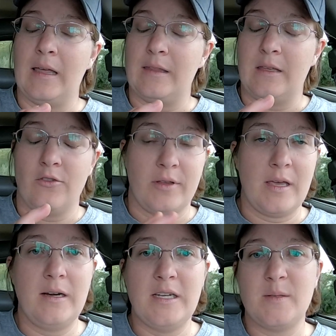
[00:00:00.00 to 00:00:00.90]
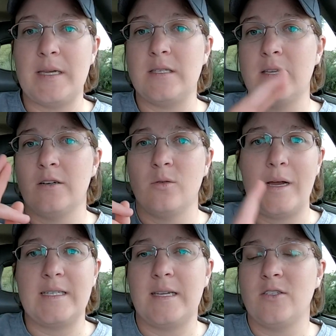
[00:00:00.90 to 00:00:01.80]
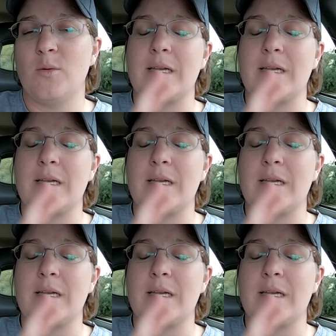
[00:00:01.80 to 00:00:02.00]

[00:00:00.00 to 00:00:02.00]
at either the Kennedy Space Center, White Sands,